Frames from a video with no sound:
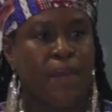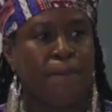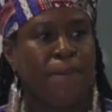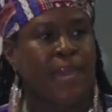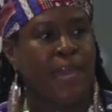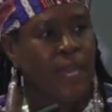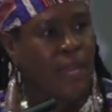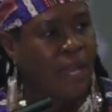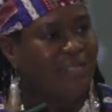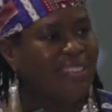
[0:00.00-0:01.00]
they're
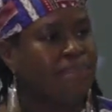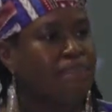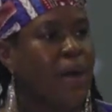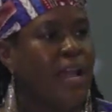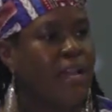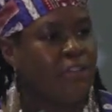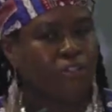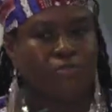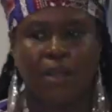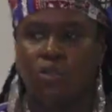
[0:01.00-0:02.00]
being inspired
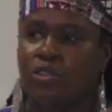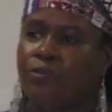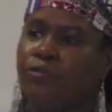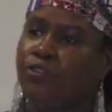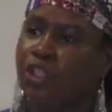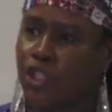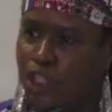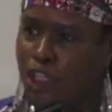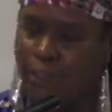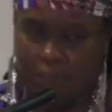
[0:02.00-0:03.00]
around a
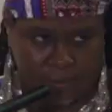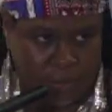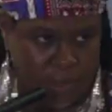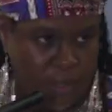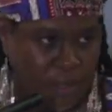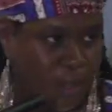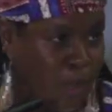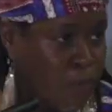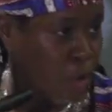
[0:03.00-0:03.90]
vision. Now, I'm